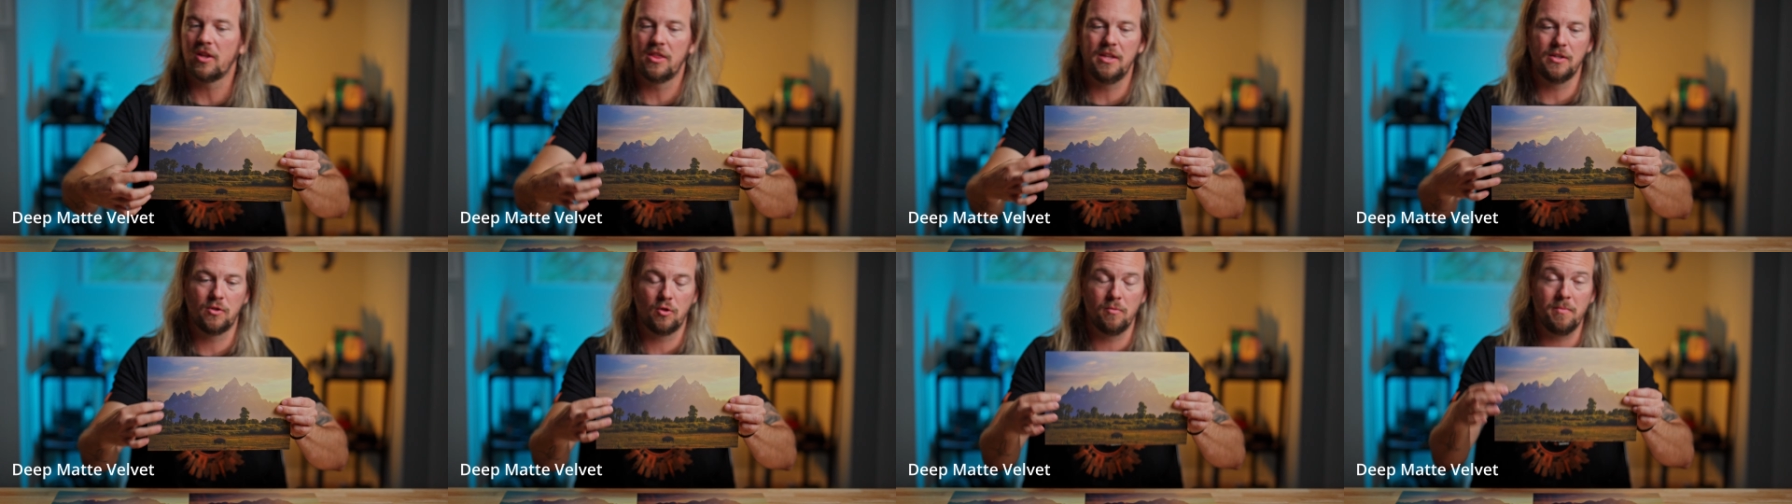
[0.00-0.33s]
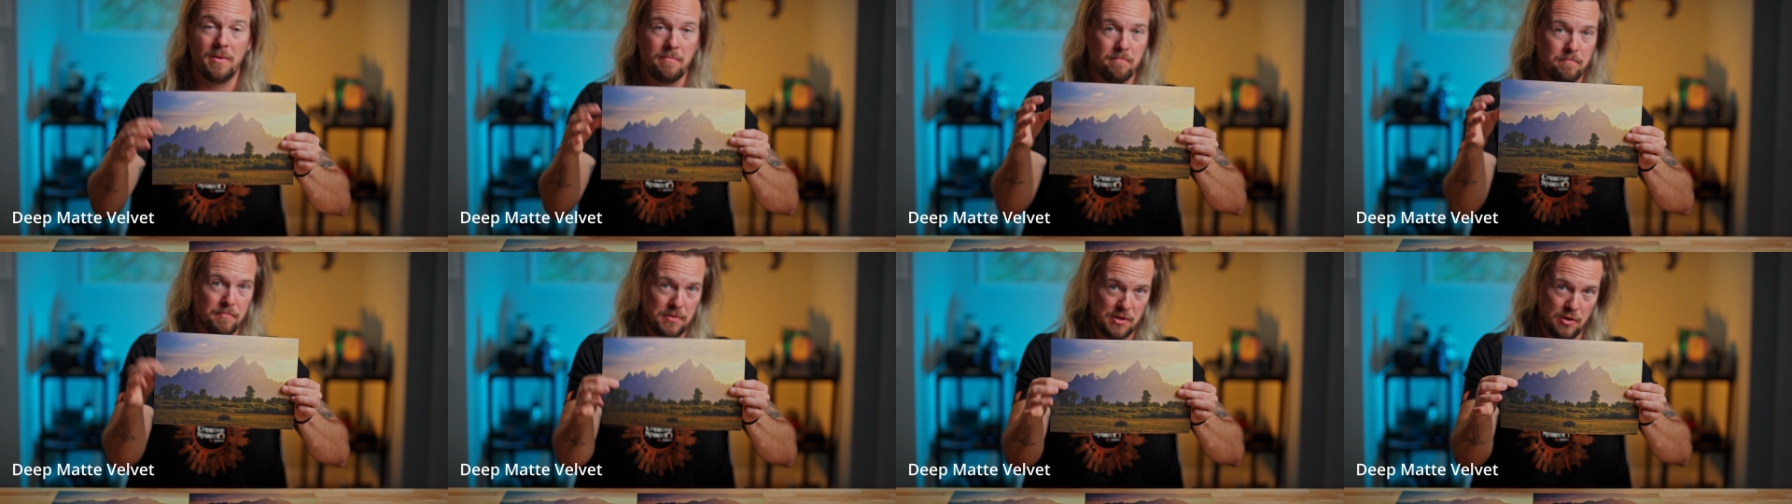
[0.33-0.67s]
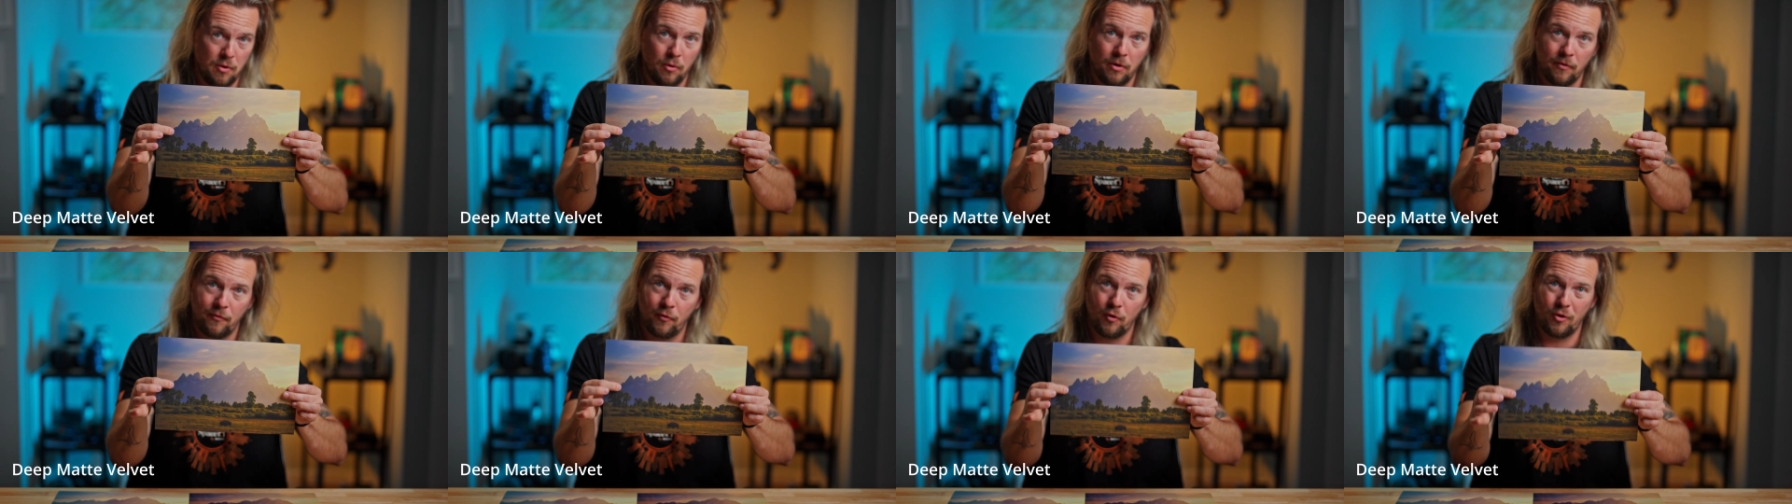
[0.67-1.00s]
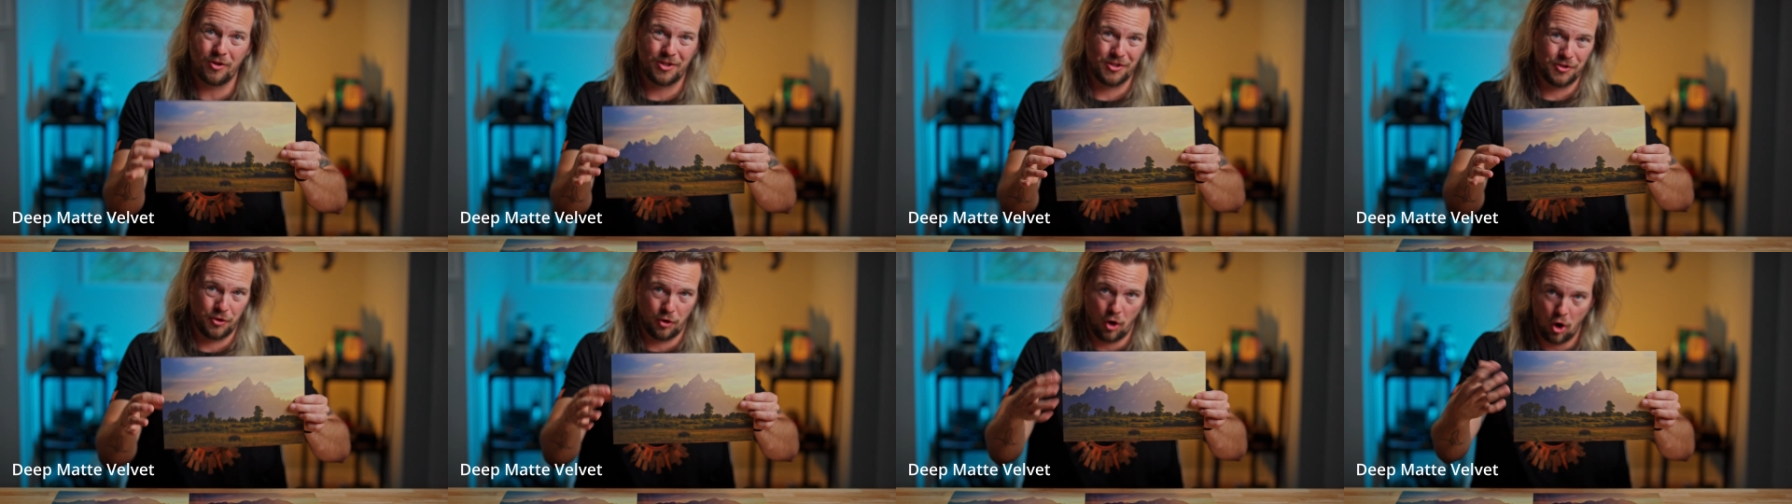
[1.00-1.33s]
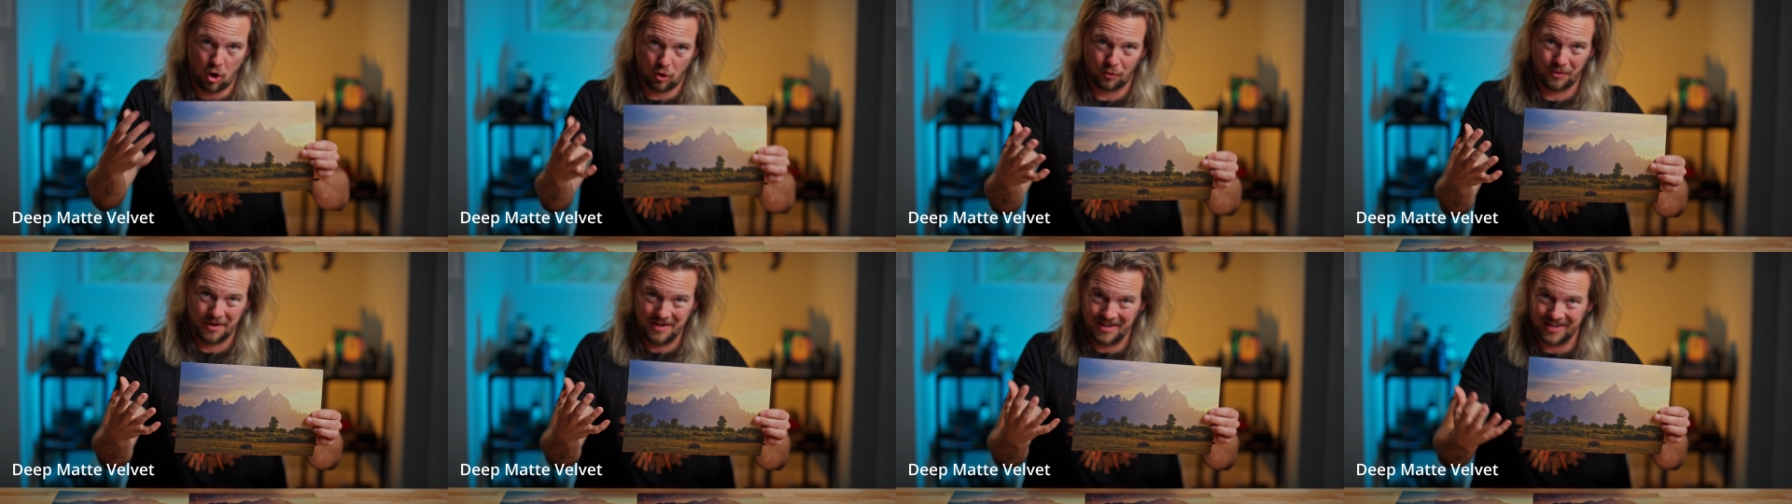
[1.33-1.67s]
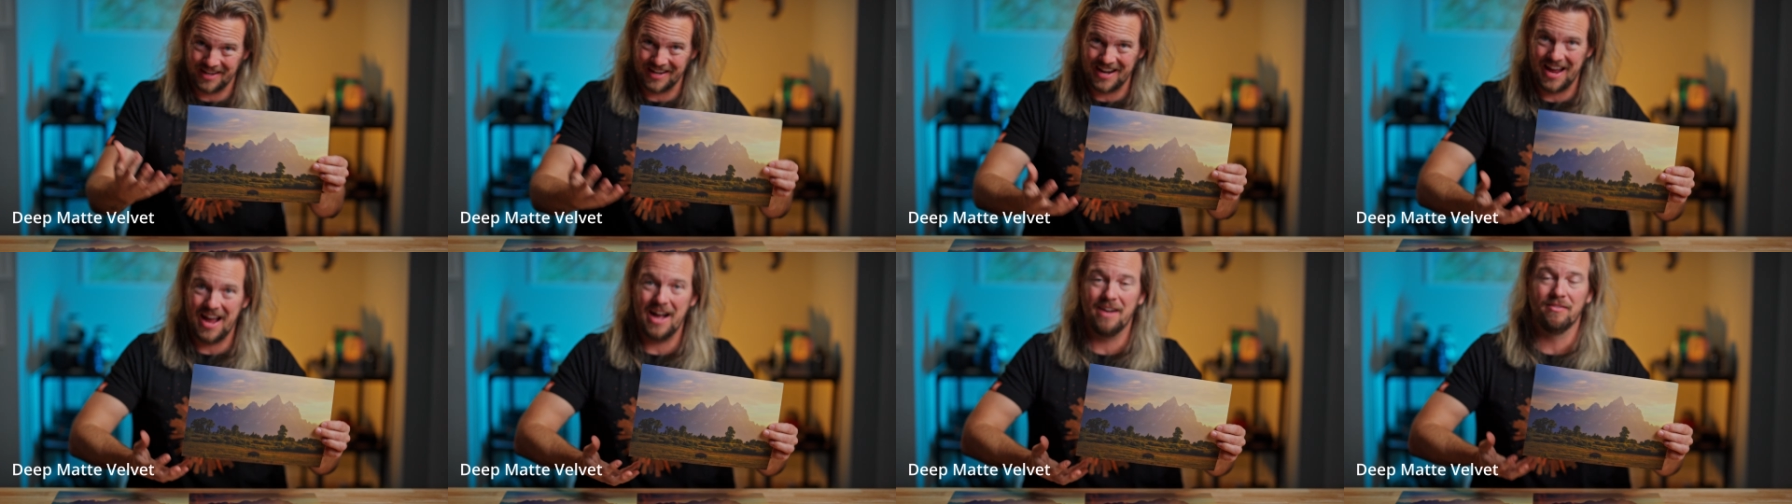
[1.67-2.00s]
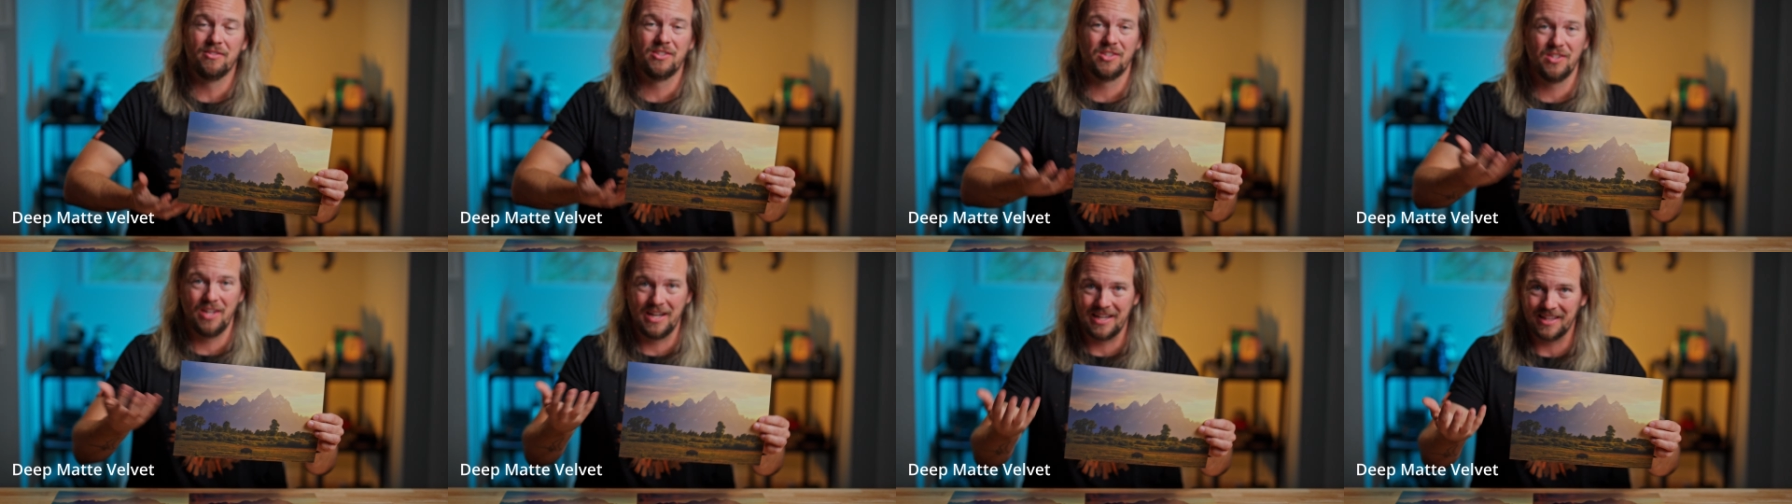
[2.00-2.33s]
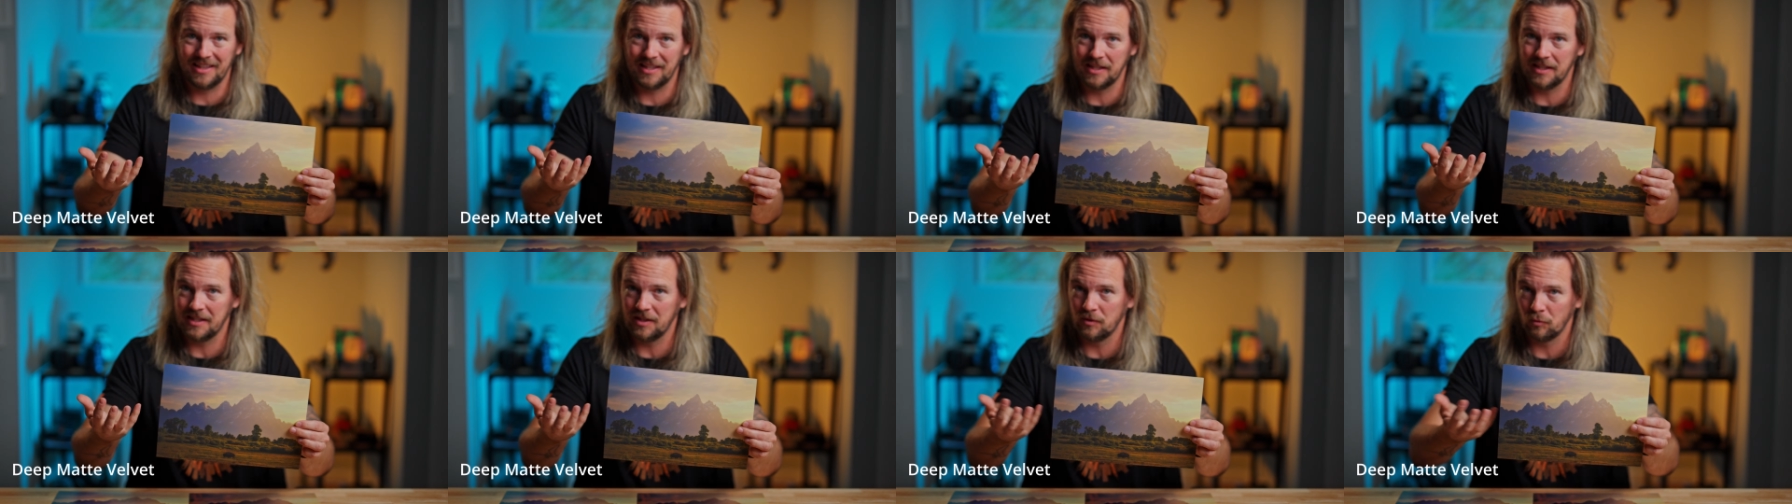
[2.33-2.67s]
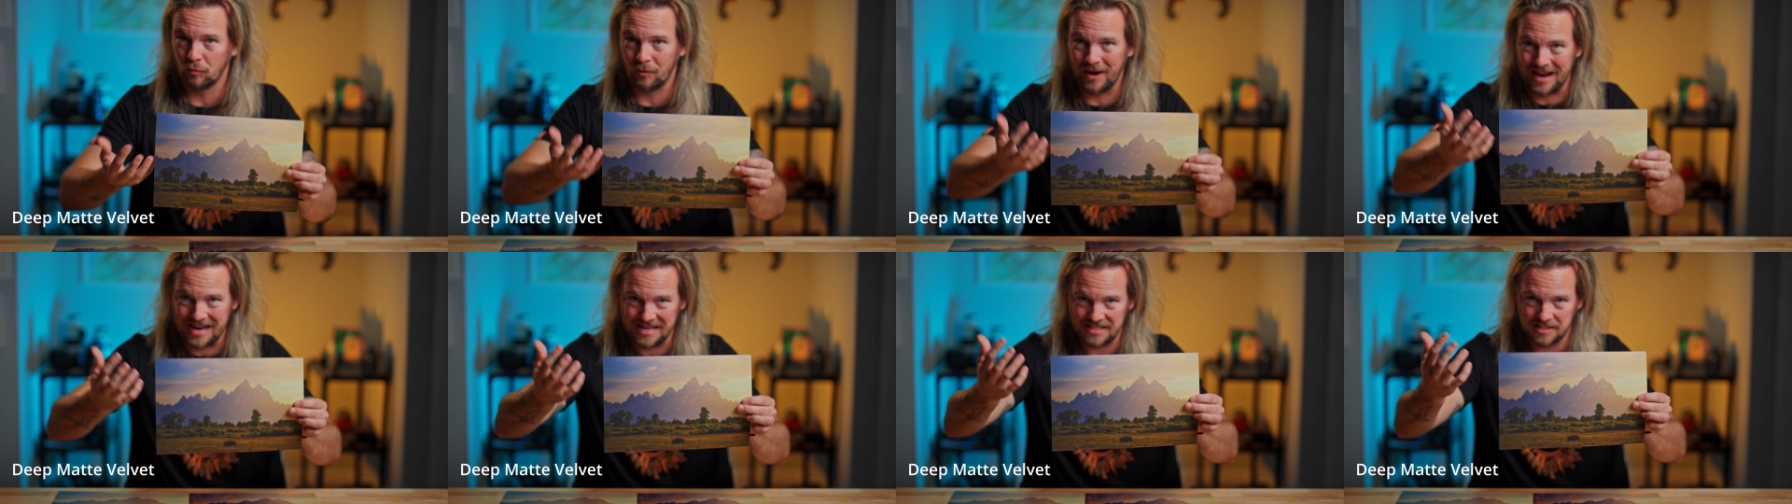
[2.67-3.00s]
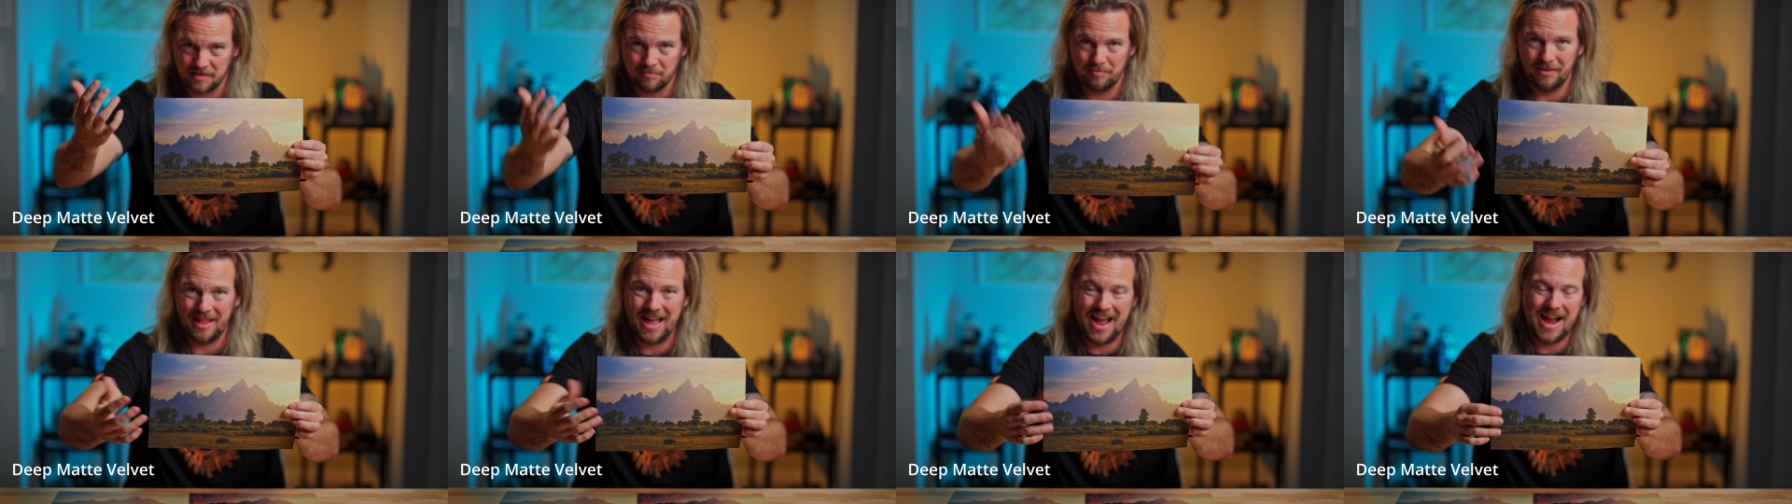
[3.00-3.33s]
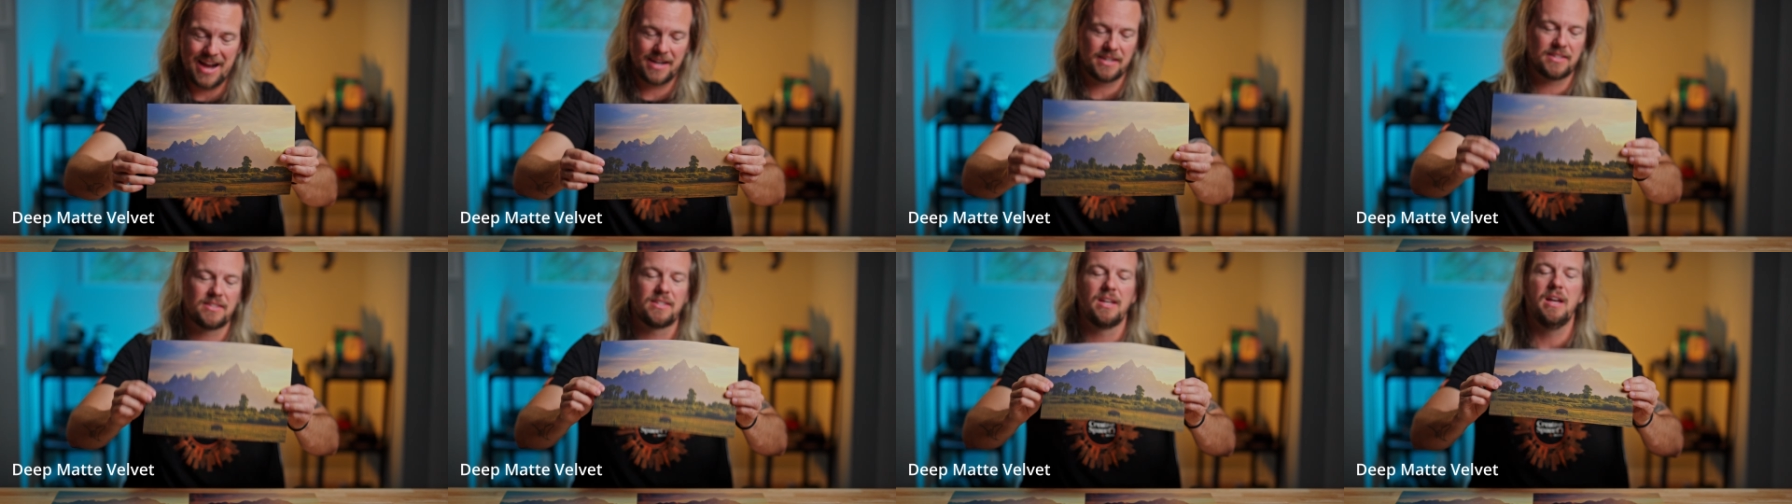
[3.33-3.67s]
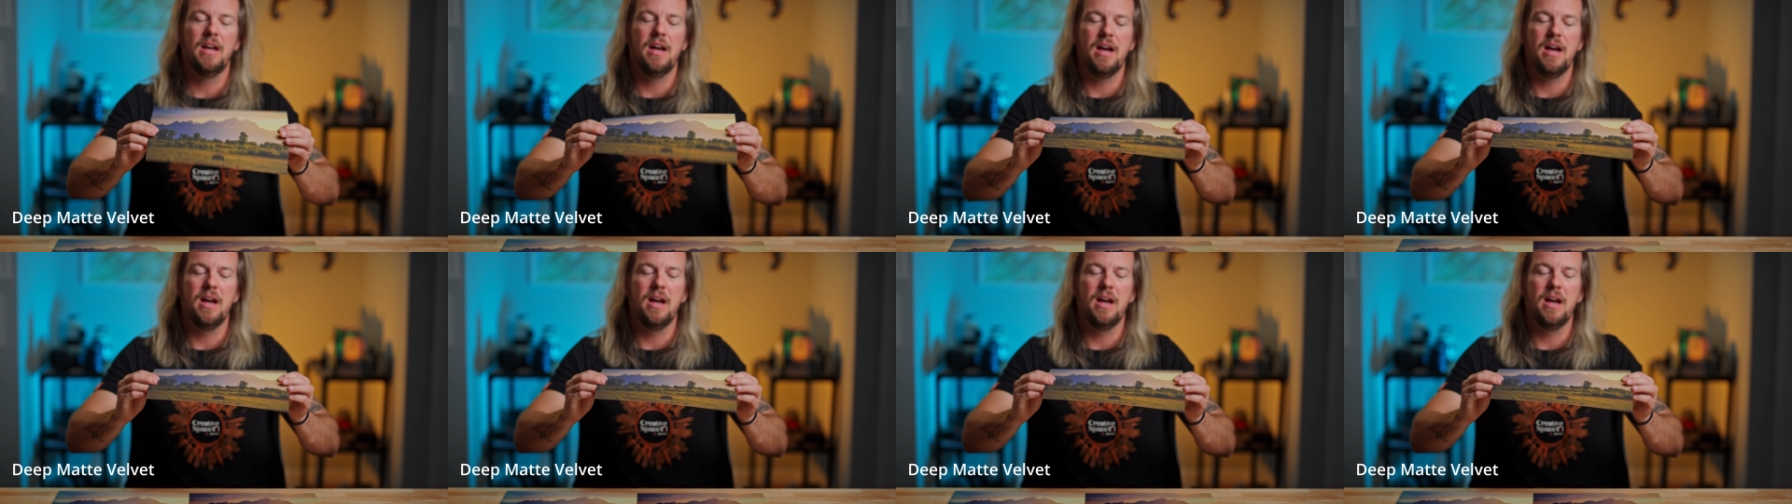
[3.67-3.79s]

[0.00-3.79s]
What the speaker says: this would be beautiful because you're already going to have slightly raised blacks.